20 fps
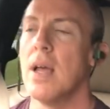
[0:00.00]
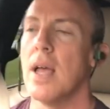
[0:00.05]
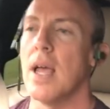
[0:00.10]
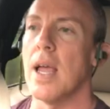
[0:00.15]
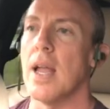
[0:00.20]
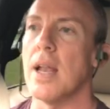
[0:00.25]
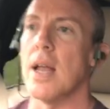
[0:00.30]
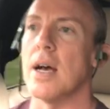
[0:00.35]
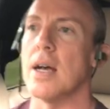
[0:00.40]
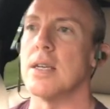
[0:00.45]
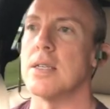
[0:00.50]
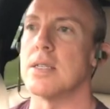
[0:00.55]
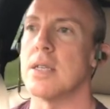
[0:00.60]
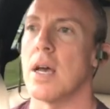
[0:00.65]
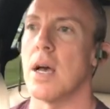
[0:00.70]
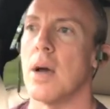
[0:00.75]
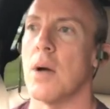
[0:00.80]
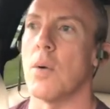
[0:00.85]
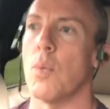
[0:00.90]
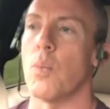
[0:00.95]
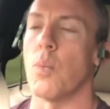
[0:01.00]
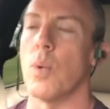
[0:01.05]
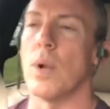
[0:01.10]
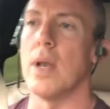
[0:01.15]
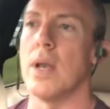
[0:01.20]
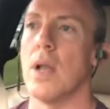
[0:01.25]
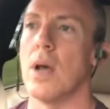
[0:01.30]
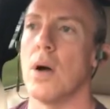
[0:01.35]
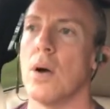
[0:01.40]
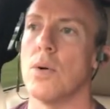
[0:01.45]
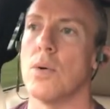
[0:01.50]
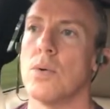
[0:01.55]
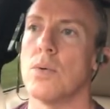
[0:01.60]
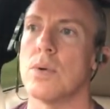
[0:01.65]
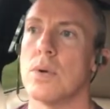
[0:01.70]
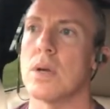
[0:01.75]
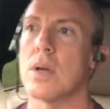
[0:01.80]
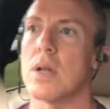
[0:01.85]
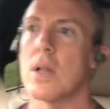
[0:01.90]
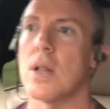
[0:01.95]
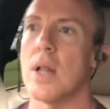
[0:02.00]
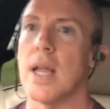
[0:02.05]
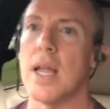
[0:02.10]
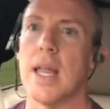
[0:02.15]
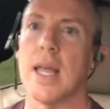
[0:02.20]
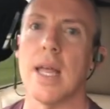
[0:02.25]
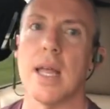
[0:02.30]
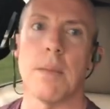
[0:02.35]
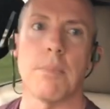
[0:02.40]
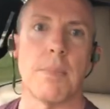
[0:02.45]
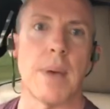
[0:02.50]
he does window cleaning,